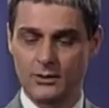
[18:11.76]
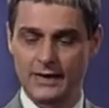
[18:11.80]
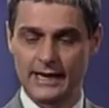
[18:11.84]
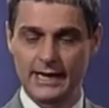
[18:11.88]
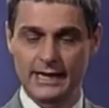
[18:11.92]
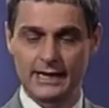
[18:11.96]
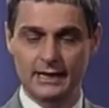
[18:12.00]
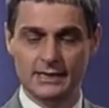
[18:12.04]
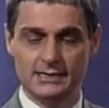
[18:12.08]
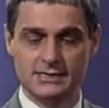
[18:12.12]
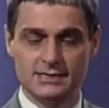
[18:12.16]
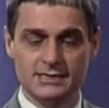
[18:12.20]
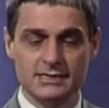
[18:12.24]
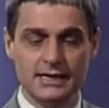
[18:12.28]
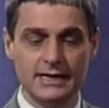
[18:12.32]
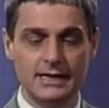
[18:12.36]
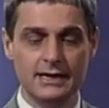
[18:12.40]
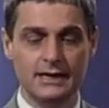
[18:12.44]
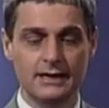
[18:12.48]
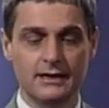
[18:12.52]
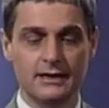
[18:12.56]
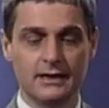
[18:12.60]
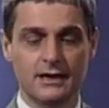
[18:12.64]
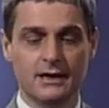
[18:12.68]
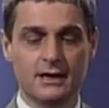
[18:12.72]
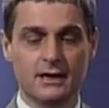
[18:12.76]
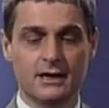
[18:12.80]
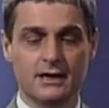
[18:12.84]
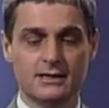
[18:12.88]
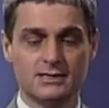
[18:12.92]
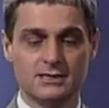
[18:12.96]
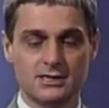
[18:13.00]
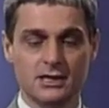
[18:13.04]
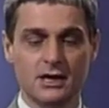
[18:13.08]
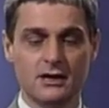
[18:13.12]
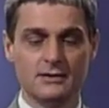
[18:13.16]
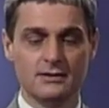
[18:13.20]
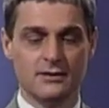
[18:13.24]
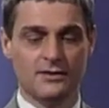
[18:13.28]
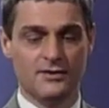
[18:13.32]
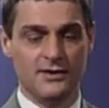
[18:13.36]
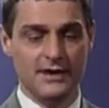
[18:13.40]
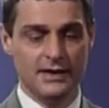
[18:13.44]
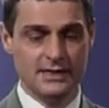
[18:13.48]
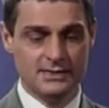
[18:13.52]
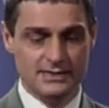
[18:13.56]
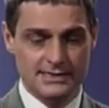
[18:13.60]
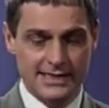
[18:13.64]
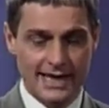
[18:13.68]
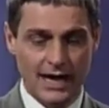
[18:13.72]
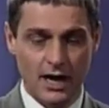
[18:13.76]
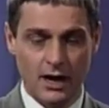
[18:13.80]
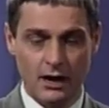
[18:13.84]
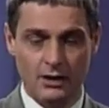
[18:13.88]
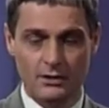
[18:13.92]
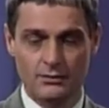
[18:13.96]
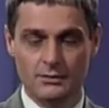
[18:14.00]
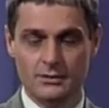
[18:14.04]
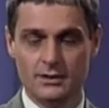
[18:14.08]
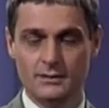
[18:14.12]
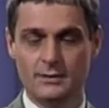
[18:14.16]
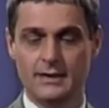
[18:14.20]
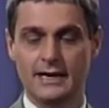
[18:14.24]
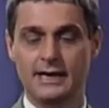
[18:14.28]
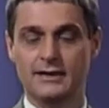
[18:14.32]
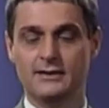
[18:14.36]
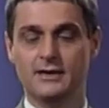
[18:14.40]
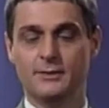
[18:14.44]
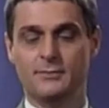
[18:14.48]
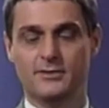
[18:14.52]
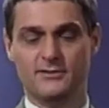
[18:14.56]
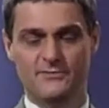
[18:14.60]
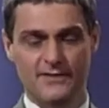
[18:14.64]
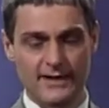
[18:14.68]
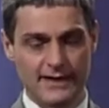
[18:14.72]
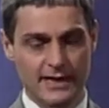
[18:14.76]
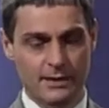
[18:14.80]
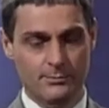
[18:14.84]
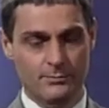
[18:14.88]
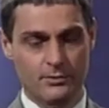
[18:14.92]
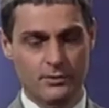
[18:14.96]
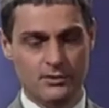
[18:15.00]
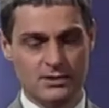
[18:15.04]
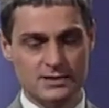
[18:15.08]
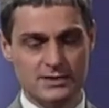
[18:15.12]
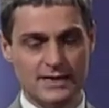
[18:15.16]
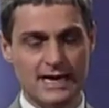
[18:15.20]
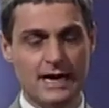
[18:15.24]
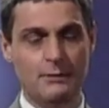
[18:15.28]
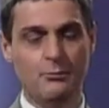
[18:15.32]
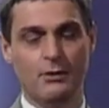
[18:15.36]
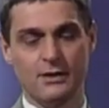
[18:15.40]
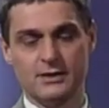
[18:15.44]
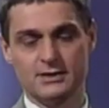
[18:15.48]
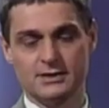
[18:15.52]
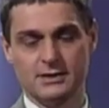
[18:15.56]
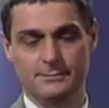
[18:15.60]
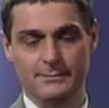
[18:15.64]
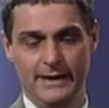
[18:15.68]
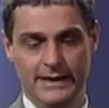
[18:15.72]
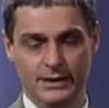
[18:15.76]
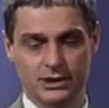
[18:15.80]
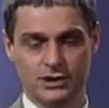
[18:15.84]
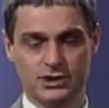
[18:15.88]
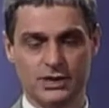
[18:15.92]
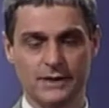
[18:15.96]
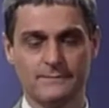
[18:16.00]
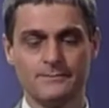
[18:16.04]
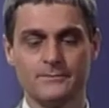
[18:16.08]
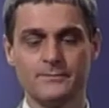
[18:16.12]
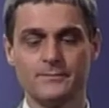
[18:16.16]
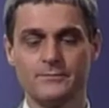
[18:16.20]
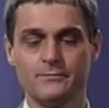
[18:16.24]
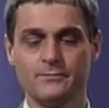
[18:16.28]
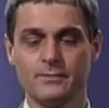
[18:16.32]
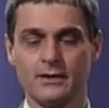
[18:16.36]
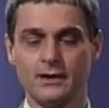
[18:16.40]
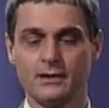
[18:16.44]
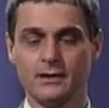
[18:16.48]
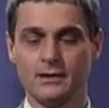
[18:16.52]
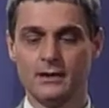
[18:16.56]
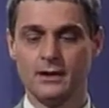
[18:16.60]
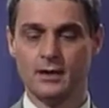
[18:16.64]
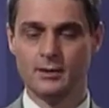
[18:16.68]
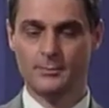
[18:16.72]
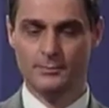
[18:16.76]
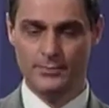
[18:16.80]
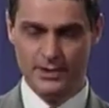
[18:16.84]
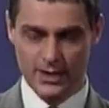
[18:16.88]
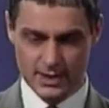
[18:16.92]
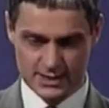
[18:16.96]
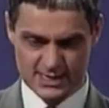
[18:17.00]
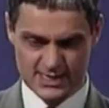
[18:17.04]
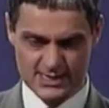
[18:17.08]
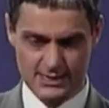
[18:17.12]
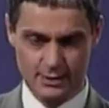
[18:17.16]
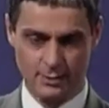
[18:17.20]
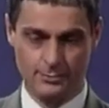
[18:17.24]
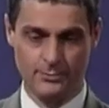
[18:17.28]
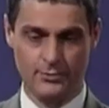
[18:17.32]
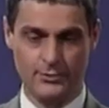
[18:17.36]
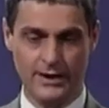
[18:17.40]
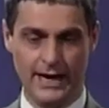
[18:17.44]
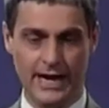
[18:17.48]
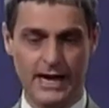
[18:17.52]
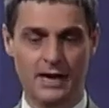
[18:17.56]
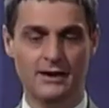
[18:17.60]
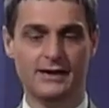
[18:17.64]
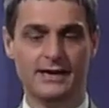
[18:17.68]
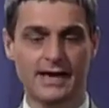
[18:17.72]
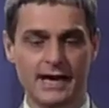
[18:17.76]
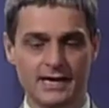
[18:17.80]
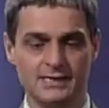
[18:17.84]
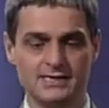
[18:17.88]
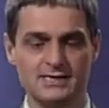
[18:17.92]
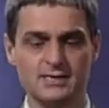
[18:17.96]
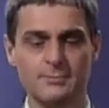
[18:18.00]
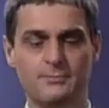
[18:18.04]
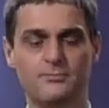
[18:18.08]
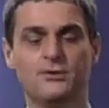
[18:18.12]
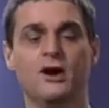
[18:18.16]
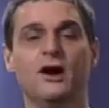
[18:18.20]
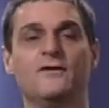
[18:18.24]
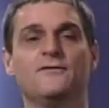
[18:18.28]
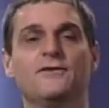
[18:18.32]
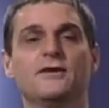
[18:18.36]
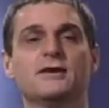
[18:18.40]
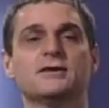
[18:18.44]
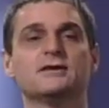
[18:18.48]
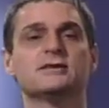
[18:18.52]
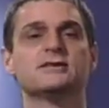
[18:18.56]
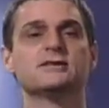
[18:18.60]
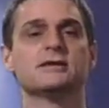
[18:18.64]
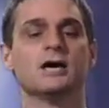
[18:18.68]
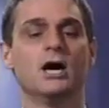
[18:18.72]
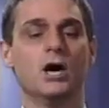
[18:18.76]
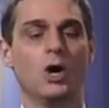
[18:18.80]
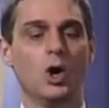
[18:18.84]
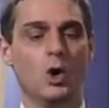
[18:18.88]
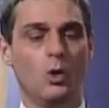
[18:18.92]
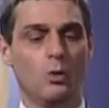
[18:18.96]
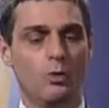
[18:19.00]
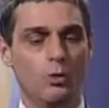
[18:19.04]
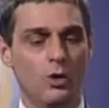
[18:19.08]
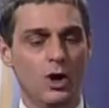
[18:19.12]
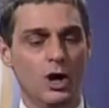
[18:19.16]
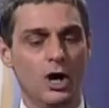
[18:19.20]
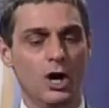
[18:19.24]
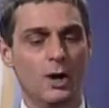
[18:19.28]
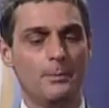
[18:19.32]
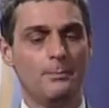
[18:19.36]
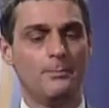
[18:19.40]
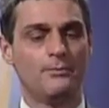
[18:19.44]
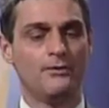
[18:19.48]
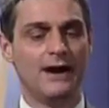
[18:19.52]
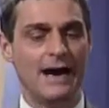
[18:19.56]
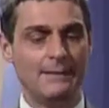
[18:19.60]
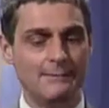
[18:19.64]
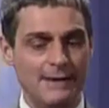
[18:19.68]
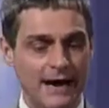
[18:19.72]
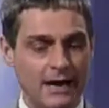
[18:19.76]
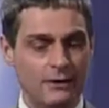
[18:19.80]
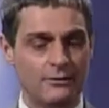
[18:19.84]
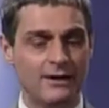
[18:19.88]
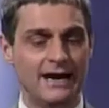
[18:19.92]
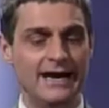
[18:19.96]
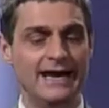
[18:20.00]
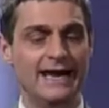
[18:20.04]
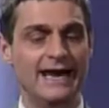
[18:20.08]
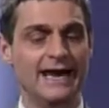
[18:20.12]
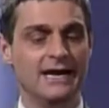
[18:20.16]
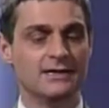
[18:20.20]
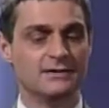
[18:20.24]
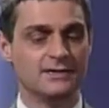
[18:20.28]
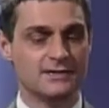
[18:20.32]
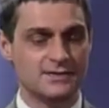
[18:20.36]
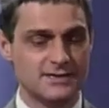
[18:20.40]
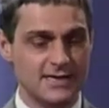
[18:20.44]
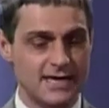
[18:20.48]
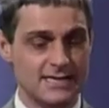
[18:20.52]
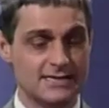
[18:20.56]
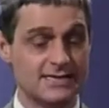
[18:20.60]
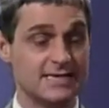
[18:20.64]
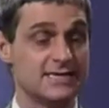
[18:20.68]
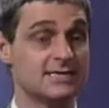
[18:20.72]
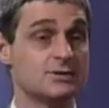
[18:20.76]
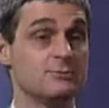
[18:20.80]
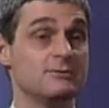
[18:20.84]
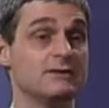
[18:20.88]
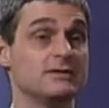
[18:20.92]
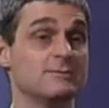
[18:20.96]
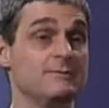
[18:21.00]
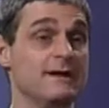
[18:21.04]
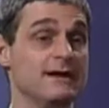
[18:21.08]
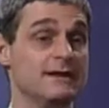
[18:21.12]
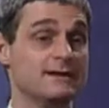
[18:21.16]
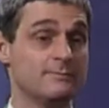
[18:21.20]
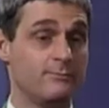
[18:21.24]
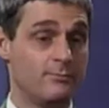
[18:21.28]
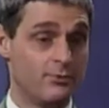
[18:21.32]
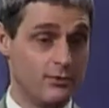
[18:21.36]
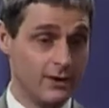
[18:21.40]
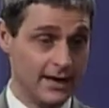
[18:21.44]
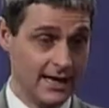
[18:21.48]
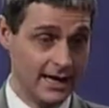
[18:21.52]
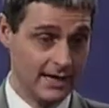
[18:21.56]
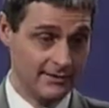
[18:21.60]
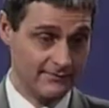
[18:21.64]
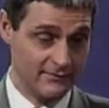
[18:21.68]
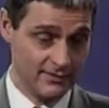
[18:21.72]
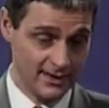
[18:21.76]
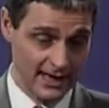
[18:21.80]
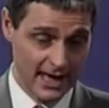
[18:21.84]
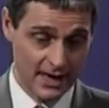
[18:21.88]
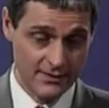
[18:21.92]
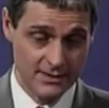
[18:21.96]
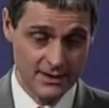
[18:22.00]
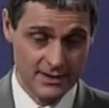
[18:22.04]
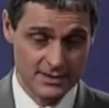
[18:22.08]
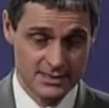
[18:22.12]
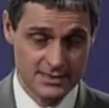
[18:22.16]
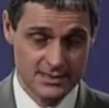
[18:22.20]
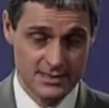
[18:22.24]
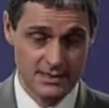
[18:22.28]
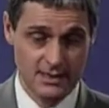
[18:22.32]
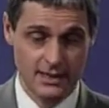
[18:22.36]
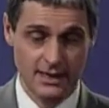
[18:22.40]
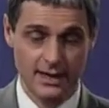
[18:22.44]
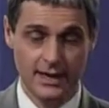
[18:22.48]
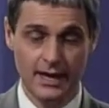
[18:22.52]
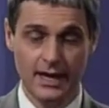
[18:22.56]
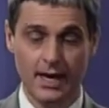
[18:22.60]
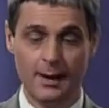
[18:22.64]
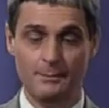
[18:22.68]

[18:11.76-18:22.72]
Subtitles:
we see certain things now in the prophetic books that I want to mention. Personal prayer. Yes, the prophets were primarily intercessors, which meant praying for others,